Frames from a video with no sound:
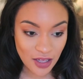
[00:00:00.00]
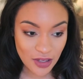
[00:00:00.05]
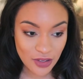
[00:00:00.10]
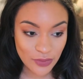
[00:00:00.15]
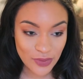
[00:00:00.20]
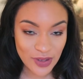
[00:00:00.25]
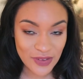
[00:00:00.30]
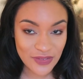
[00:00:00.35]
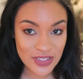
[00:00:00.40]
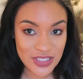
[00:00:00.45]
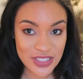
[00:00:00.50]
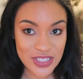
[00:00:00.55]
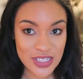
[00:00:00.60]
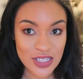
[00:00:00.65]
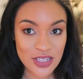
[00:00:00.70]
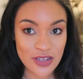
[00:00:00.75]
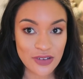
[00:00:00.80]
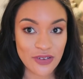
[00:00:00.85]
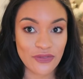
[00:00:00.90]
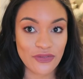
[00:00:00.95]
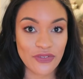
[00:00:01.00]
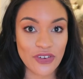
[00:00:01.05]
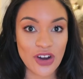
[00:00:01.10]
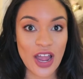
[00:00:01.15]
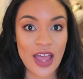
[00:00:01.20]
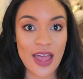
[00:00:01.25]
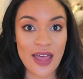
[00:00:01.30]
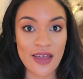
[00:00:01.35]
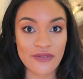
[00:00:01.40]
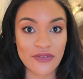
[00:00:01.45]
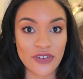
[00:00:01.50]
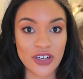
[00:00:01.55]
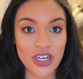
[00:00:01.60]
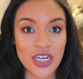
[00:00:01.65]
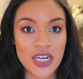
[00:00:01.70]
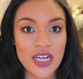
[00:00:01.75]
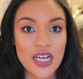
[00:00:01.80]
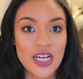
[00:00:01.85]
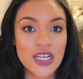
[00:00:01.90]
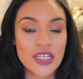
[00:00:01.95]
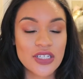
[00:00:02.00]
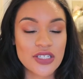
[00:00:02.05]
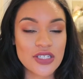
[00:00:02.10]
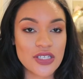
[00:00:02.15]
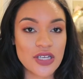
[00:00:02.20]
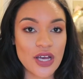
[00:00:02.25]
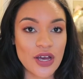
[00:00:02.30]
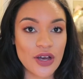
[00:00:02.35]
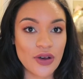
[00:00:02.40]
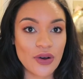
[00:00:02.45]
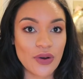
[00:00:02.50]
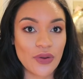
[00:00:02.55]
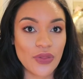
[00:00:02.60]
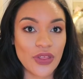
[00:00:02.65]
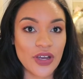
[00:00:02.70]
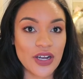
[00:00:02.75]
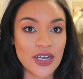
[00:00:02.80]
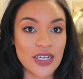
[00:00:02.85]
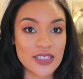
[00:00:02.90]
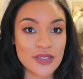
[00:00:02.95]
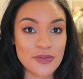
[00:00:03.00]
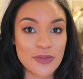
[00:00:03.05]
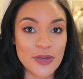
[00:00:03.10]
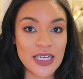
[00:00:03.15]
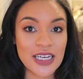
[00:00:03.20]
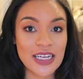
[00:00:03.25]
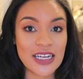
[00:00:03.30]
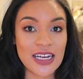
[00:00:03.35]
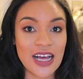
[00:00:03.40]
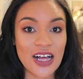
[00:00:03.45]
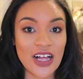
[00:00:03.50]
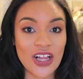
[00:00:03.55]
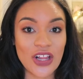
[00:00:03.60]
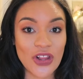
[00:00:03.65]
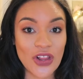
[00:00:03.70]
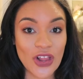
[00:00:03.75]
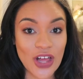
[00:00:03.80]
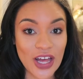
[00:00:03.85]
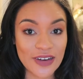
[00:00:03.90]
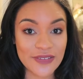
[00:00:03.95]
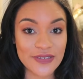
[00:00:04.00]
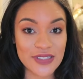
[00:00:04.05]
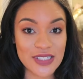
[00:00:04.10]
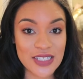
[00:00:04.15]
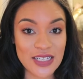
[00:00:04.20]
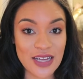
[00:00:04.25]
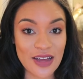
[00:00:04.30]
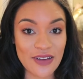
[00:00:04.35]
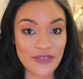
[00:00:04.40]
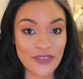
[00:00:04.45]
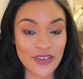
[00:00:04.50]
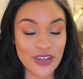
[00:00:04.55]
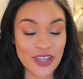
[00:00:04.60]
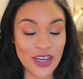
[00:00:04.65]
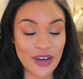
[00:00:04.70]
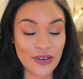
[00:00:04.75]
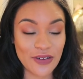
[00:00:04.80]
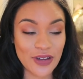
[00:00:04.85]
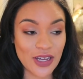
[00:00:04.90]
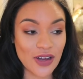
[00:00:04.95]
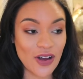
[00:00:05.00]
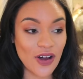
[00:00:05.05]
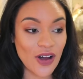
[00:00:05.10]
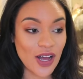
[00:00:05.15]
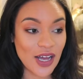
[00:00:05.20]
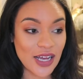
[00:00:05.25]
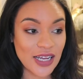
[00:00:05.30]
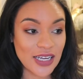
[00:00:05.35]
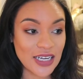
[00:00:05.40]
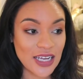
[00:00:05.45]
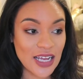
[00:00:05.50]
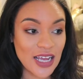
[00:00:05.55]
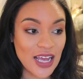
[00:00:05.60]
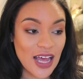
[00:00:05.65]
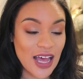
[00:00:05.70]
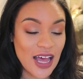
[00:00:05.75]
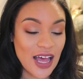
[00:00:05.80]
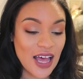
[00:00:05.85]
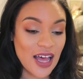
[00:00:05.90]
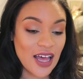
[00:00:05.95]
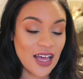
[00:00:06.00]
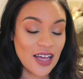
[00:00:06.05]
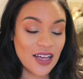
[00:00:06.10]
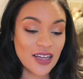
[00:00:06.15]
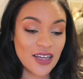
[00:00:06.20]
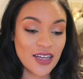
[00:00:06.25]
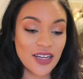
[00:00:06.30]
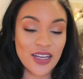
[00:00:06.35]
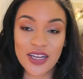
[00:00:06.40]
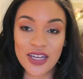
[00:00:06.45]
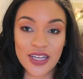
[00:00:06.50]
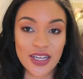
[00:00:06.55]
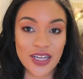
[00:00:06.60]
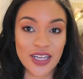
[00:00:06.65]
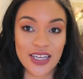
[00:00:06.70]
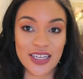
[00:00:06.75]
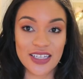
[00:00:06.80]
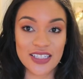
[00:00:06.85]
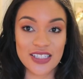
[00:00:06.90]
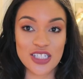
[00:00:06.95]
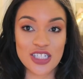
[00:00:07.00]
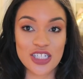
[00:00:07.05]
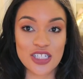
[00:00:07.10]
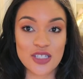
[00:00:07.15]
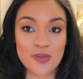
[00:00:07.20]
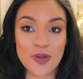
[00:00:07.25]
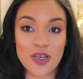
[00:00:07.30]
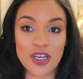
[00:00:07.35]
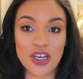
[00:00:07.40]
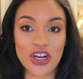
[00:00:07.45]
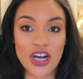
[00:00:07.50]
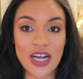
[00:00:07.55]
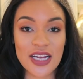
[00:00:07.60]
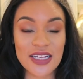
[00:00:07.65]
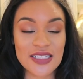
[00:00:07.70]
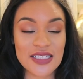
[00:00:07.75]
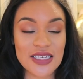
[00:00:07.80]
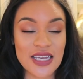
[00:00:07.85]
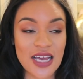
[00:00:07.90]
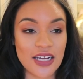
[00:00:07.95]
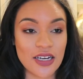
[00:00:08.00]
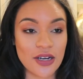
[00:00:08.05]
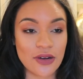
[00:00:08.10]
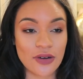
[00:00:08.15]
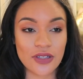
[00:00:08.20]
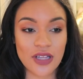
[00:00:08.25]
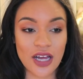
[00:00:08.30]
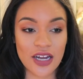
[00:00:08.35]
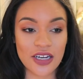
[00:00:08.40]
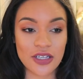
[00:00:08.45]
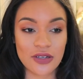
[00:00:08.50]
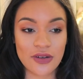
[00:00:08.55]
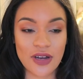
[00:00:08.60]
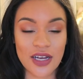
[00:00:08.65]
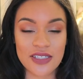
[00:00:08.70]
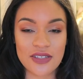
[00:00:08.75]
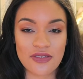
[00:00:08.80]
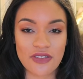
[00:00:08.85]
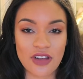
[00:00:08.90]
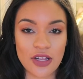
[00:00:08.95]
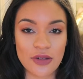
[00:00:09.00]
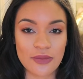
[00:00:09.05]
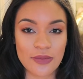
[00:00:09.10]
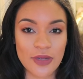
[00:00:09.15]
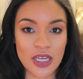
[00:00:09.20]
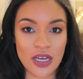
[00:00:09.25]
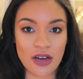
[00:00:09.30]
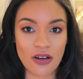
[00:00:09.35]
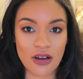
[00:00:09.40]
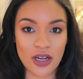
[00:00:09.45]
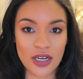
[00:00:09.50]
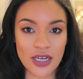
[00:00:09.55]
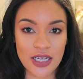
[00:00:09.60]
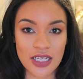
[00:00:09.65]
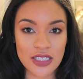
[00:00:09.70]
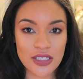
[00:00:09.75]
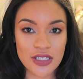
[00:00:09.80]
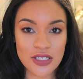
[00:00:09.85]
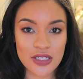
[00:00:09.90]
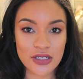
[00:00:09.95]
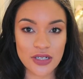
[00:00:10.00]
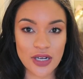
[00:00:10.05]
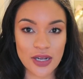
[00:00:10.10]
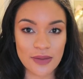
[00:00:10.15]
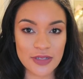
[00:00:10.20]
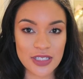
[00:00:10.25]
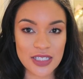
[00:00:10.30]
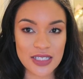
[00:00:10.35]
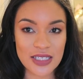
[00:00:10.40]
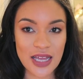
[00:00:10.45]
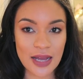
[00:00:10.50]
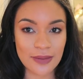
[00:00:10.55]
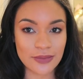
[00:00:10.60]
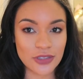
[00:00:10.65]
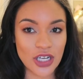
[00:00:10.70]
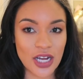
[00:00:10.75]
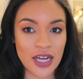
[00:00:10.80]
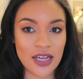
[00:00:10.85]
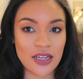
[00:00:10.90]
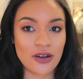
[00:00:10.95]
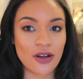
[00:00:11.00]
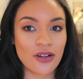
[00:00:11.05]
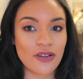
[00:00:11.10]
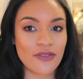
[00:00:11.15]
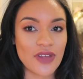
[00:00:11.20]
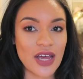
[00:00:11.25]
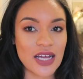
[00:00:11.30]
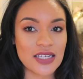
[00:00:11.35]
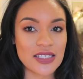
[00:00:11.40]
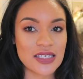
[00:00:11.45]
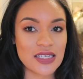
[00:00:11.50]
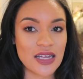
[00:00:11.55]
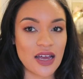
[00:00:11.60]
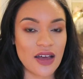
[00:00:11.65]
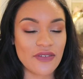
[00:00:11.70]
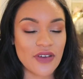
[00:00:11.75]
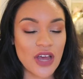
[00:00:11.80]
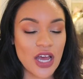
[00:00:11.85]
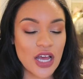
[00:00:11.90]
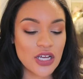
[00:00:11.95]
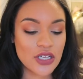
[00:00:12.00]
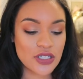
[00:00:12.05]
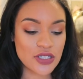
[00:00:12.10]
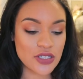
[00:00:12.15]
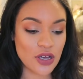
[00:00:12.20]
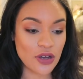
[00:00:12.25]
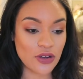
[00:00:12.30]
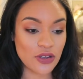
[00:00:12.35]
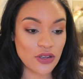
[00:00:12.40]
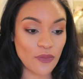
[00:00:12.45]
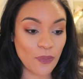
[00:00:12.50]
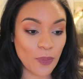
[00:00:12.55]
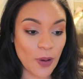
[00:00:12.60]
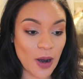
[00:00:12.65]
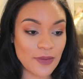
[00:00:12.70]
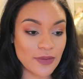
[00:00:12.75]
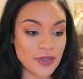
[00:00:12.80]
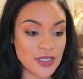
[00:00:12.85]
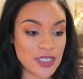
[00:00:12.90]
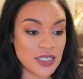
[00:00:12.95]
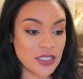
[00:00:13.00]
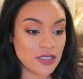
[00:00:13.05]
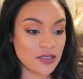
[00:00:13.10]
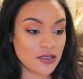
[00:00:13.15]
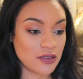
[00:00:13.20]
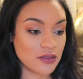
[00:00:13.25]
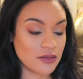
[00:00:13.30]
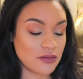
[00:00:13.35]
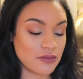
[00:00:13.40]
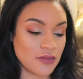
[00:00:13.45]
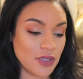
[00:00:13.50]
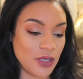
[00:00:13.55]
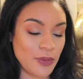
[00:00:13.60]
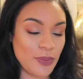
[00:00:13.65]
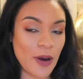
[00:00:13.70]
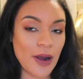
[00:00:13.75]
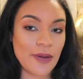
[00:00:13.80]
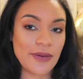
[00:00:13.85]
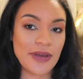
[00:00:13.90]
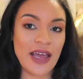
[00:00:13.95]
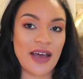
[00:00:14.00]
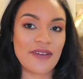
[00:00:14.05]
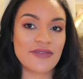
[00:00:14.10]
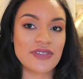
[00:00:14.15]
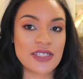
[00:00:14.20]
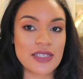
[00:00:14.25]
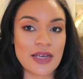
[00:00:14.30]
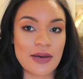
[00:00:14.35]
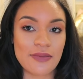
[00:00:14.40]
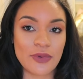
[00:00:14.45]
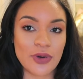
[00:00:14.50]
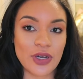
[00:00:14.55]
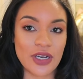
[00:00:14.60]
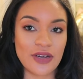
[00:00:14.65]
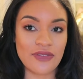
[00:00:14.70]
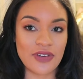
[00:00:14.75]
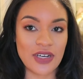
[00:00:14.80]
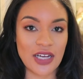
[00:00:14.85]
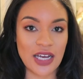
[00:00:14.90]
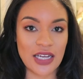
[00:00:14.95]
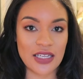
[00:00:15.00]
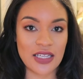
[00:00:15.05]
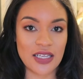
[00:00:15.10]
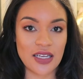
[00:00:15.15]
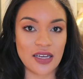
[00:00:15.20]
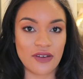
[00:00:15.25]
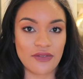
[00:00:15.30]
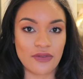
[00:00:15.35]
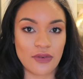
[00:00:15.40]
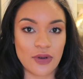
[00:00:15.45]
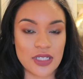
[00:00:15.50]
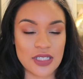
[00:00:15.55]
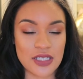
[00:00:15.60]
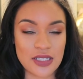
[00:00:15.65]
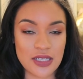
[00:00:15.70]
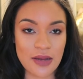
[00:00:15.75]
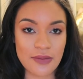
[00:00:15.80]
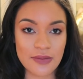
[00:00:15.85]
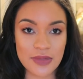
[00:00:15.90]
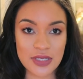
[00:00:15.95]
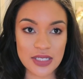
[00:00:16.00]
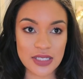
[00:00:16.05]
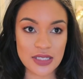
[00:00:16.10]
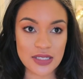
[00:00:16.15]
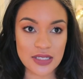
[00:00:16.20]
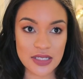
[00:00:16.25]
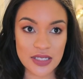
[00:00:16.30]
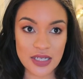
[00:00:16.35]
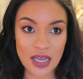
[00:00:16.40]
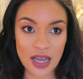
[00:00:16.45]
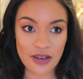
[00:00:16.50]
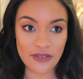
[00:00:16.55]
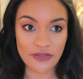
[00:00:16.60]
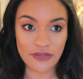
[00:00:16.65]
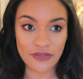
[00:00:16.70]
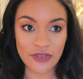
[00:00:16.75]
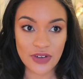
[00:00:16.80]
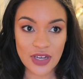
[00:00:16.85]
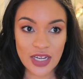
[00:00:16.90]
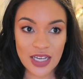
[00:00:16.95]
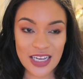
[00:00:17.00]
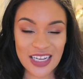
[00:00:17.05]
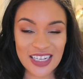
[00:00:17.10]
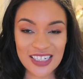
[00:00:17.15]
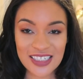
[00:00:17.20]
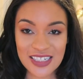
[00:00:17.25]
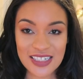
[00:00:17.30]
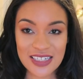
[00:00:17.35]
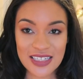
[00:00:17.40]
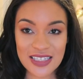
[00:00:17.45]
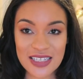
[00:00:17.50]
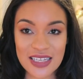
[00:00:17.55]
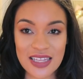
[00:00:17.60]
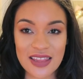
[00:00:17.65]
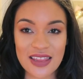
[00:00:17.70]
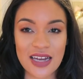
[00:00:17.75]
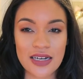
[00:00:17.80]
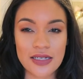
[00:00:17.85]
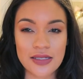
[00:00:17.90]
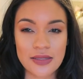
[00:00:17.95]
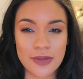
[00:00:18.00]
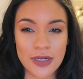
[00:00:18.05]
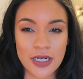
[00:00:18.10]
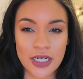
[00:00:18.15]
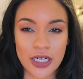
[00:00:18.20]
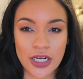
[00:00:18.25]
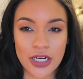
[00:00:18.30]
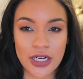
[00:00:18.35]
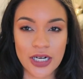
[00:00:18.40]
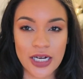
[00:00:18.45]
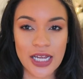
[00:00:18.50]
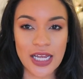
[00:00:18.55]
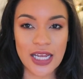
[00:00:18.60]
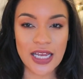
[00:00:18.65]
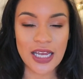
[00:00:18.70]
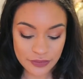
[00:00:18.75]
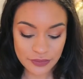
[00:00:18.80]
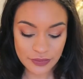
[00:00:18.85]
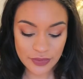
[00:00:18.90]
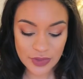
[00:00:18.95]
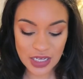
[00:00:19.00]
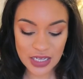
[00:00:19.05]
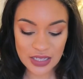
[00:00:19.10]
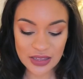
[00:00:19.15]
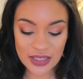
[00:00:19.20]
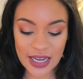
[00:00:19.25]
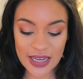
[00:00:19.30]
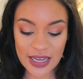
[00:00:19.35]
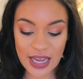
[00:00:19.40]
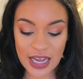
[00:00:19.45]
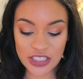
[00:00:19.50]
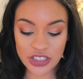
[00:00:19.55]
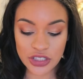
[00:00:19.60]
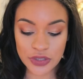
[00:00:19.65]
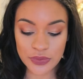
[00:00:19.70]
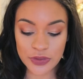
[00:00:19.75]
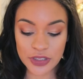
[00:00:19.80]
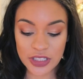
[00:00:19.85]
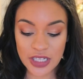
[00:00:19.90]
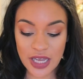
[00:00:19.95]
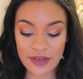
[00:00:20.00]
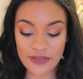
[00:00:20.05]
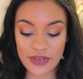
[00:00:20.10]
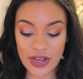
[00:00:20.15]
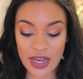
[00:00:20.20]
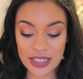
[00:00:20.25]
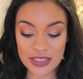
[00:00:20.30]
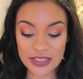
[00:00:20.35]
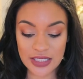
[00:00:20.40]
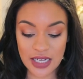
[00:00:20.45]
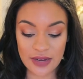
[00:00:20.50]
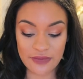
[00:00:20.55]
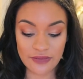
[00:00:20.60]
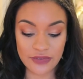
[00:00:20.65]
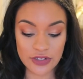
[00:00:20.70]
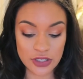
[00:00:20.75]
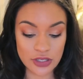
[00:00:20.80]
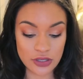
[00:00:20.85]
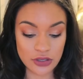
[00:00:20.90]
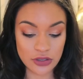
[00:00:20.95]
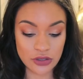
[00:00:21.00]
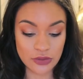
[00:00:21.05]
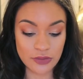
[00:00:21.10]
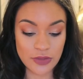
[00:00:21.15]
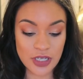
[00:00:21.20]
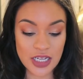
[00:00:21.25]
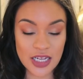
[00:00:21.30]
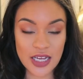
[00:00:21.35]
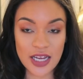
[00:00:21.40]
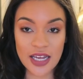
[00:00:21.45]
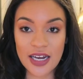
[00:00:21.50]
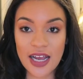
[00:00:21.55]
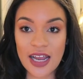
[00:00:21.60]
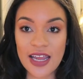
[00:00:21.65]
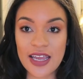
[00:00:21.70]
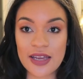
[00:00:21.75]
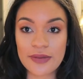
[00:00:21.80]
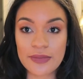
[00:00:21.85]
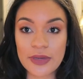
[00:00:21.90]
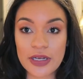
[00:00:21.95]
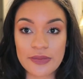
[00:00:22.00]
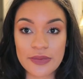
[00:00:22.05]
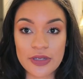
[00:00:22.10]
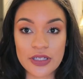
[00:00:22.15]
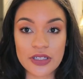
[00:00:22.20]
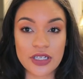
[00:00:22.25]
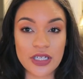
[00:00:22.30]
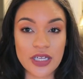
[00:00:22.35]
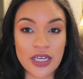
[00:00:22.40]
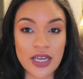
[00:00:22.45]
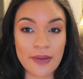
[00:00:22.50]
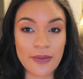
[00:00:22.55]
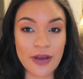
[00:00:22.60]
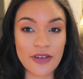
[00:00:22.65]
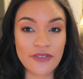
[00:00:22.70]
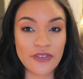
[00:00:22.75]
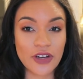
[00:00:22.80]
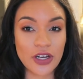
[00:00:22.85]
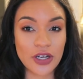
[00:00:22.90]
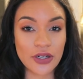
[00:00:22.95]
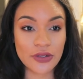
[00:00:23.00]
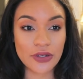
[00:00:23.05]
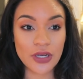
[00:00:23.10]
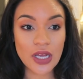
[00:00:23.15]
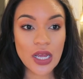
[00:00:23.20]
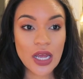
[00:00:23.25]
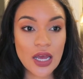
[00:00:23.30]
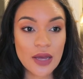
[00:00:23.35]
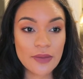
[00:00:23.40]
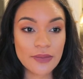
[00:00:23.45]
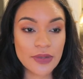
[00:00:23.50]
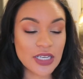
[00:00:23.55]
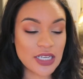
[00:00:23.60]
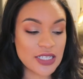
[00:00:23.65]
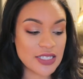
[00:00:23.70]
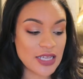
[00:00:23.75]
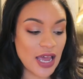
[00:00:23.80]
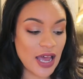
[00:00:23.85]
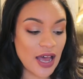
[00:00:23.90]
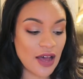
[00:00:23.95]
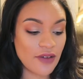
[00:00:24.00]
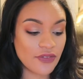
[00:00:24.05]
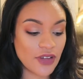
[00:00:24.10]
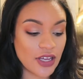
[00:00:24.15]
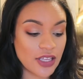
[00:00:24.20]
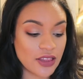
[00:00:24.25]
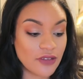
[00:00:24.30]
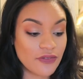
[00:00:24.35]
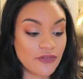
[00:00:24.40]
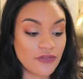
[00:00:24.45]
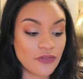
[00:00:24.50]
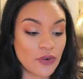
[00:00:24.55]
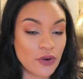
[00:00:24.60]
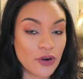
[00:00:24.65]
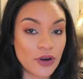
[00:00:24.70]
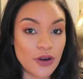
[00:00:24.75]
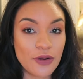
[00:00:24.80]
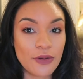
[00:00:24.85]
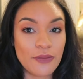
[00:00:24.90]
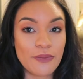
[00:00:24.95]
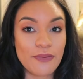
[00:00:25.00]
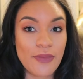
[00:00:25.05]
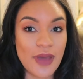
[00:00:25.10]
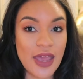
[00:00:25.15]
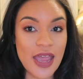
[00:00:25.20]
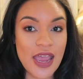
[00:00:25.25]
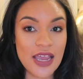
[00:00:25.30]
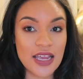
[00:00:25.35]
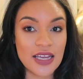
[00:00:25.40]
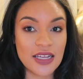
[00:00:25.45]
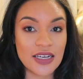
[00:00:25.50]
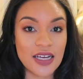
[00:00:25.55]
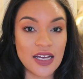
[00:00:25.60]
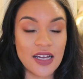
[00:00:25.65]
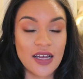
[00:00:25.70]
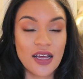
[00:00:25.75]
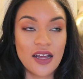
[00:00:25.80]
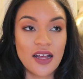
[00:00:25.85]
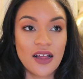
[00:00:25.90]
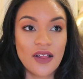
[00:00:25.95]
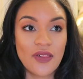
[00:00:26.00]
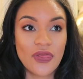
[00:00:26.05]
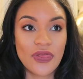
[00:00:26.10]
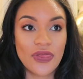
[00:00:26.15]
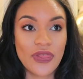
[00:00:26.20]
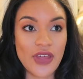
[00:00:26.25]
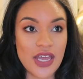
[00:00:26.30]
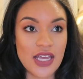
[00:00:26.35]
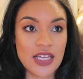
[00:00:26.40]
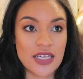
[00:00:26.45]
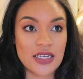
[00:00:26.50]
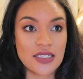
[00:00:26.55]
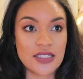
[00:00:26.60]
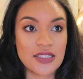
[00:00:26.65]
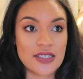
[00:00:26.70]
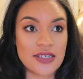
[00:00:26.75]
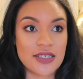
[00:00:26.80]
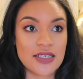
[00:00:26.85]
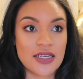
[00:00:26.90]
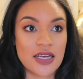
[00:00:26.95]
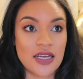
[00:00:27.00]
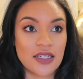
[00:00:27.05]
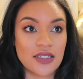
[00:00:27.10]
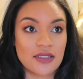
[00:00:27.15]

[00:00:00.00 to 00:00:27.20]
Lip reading: we haven't seen you in forever. So there has been a lot of stuff going on. It's just been crazy. I know a lot of you guys follow me on Instagram and Snapchat and all of that stuff. So you probably have somewhat of an idea of what some stuff is that has been occurring. Like, I just really haven't had time for social media, and I am going to be looking at my phone because I have like the four main things